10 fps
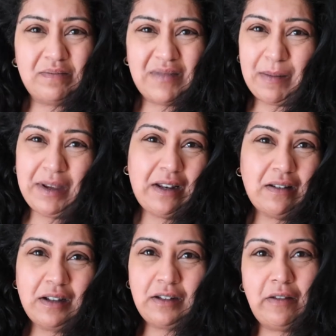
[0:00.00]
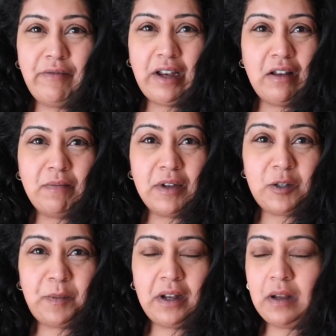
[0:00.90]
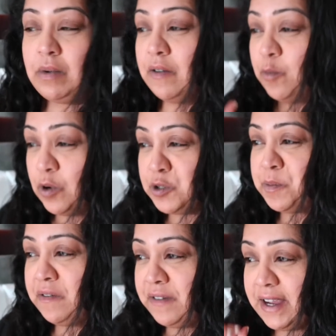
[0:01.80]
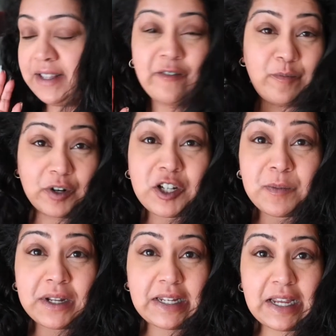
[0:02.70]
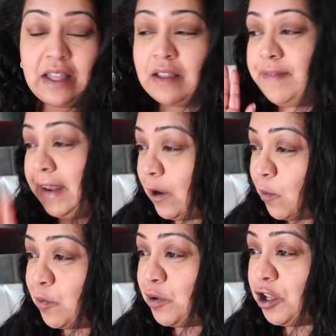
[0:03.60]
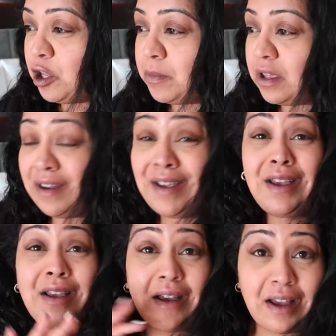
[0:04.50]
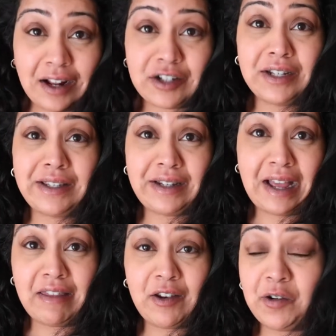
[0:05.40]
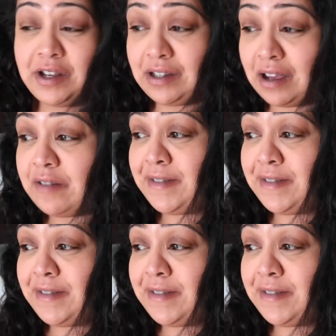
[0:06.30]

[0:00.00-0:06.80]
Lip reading: I mean, I don't really look much better, but I've washed my face, I've brushed my teeth, I feel a lot more human, actually slathered on a ton of